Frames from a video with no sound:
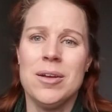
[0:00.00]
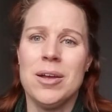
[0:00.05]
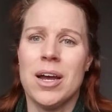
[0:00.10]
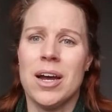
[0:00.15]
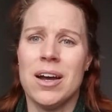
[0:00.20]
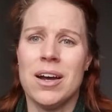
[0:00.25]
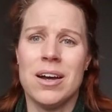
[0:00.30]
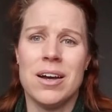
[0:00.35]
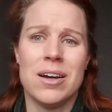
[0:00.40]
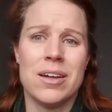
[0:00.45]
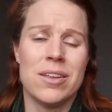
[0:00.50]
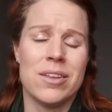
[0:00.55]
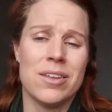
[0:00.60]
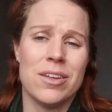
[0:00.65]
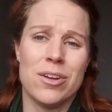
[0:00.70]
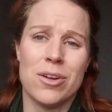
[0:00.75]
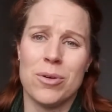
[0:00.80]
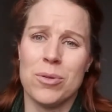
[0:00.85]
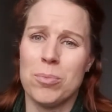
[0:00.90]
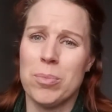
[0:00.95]

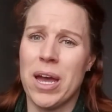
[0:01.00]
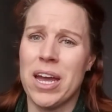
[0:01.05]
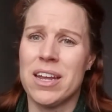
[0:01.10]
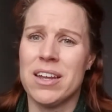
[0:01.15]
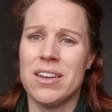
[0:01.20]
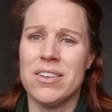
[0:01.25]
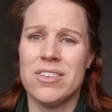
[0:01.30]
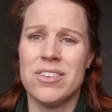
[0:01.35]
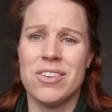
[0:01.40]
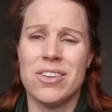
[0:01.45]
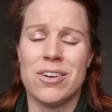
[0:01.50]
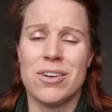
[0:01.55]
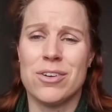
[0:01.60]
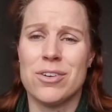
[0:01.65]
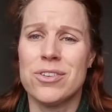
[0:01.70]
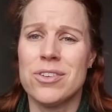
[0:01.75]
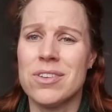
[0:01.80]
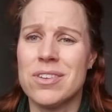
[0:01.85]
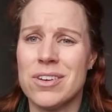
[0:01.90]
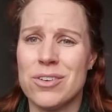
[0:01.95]
back into
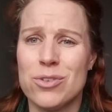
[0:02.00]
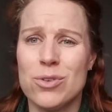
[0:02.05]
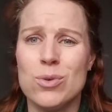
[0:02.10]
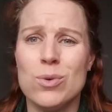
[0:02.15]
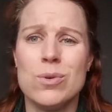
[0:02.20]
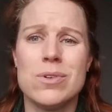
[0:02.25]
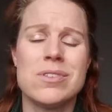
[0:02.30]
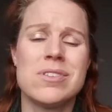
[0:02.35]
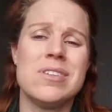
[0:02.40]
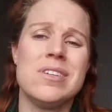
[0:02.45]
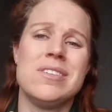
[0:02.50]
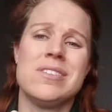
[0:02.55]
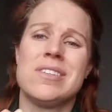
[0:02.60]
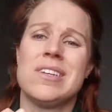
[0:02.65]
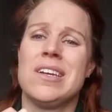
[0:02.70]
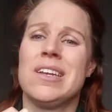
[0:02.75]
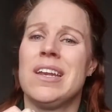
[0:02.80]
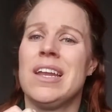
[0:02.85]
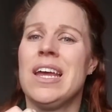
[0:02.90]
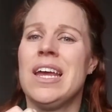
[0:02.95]
their school
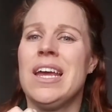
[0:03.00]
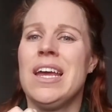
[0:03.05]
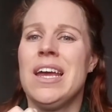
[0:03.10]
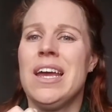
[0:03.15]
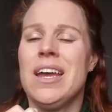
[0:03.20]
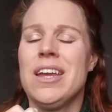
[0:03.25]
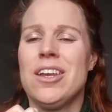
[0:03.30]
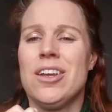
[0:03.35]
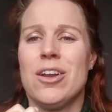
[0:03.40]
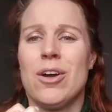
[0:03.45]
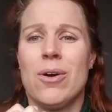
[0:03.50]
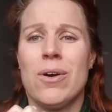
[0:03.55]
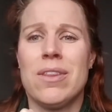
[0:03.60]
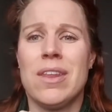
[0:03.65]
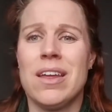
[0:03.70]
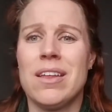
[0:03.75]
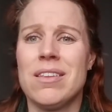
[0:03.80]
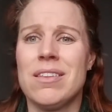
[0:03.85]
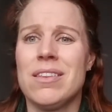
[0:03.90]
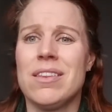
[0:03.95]
season, and
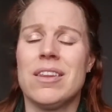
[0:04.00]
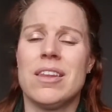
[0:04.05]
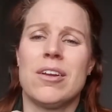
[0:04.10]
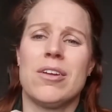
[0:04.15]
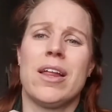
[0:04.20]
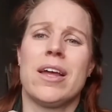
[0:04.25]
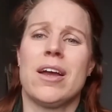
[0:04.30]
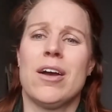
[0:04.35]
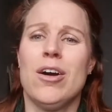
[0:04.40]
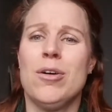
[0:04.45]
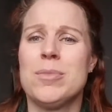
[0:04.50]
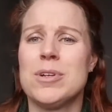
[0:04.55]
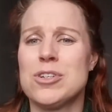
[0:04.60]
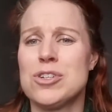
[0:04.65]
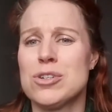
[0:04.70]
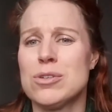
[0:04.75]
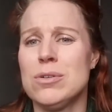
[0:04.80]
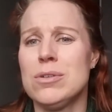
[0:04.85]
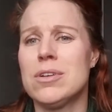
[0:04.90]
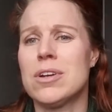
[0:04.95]
then they're like, oh, my
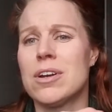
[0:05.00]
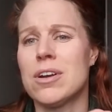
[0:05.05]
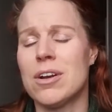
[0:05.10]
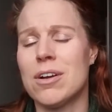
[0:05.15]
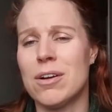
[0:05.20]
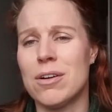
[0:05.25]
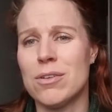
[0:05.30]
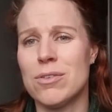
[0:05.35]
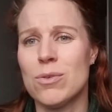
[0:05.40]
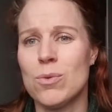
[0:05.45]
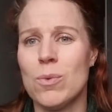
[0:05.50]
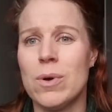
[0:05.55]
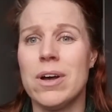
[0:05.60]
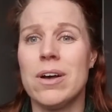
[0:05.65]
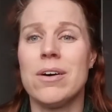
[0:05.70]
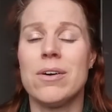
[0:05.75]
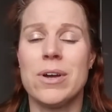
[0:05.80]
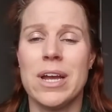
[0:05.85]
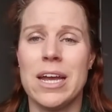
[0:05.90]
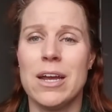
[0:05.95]
shoulder hurts.
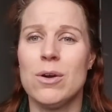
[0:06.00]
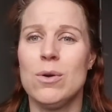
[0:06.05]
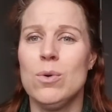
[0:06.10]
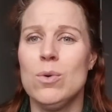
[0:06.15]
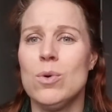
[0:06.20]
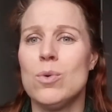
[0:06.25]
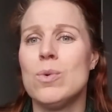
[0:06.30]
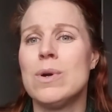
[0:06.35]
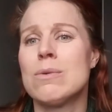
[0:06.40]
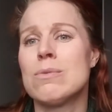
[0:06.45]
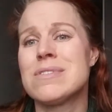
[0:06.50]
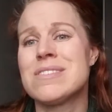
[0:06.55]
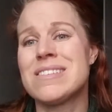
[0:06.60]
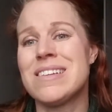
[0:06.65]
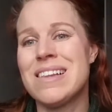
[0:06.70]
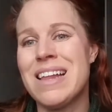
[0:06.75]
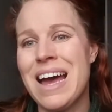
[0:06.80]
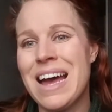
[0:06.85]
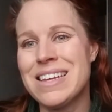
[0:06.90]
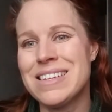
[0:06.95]
Well, okay, cool. When was the
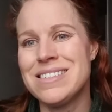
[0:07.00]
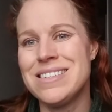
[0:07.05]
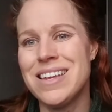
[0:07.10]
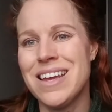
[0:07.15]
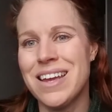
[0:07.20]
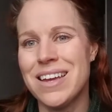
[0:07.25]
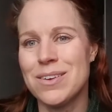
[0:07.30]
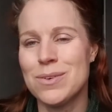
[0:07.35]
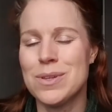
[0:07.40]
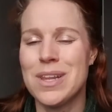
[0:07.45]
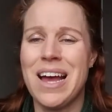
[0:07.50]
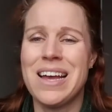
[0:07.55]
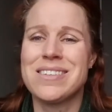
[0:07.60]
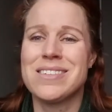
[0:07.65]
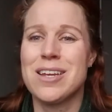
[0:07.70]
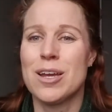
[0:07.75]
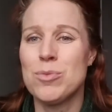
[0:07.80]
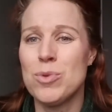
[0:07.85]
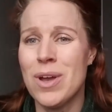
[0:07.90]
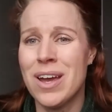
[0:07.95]

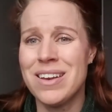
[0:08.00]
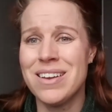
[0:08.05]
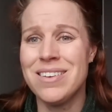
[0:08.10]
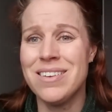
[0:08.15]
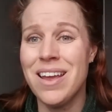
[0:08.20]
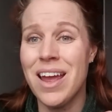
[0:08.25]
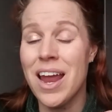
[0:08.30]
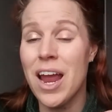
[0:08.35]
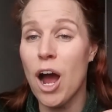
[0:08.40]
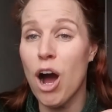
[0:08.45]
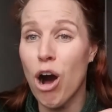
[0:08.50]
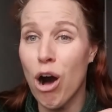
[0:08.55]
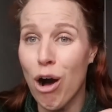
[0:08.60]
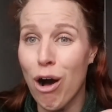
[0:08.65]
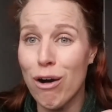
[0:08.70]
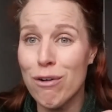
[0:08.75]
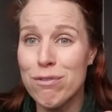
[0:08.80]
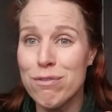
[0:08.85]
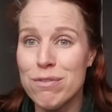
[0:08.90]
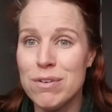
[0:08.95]
last time you had a day
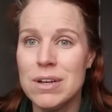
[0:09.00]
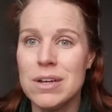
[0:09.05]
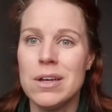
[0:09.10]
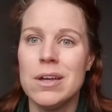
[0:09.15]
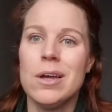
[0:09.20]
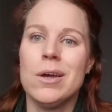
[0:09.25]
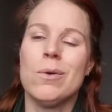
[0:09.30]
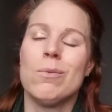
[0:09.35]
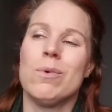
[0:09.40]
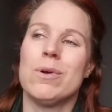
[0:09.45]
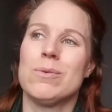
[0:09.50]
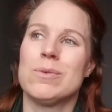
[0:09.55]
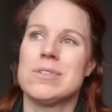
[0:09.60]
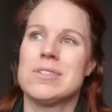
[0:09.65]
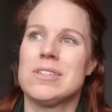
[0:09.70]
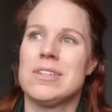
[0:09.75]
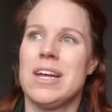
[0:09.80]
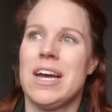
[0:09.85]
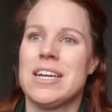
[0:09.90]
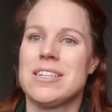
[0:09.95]
off? When was
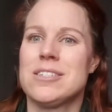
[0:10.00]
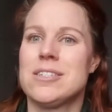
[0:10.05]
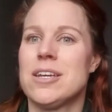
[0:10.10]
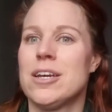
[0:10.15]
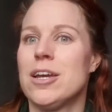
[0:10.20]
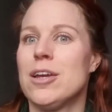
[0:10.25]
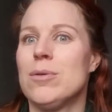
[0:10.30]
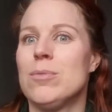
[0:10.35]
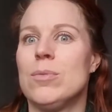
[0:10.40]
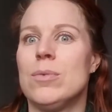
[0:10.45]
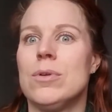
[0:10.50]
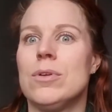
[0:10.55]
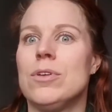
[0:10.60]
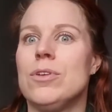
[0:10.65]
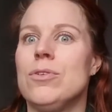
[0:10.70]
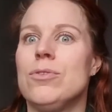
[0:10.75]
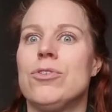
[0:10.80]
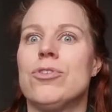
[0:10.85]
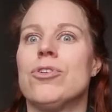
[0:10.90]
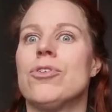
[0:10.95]
the last time
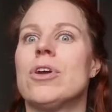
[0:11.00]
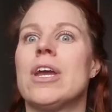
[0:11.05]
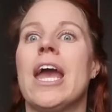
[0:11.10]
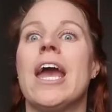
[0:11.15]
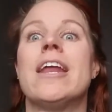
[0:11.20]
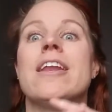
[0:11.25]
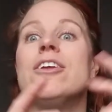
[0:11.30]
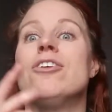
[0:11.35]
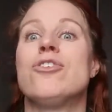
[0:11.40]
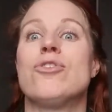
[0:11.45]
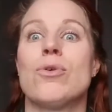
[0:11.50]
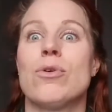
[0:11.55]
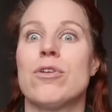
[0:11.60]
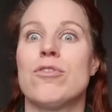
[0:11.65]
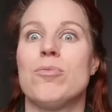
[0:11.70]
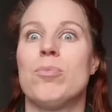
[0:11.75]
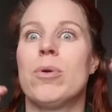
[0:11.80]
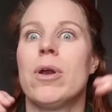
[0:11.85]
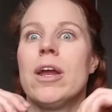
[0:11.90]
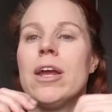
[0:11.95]
you took any sort
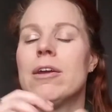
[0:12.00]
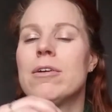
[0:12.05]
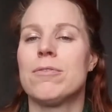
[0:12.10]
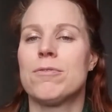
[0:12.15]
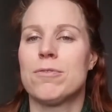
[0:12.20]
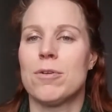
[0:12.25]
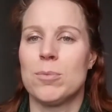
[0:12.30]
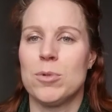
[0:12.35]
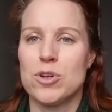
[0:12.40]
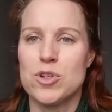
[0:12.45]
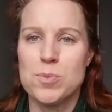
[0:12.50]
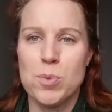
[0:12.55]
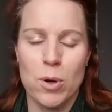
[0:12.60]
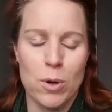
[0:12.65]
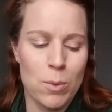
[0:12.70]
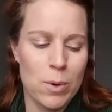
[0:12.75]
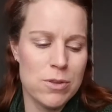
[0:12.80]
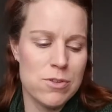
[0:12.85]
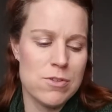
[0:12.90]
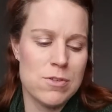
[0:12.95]
of break from your
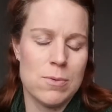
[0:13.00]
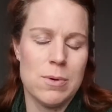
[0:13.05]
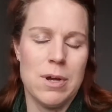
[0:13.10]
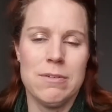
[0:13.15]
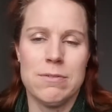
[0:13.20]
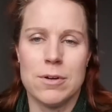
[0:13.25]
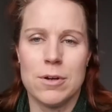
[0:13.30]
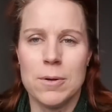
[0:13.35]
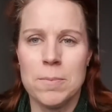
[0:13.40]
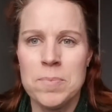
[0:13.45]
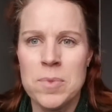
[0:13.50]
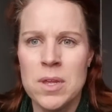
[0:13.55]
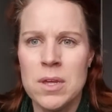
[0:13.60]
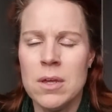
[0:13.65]
sport whatsoever?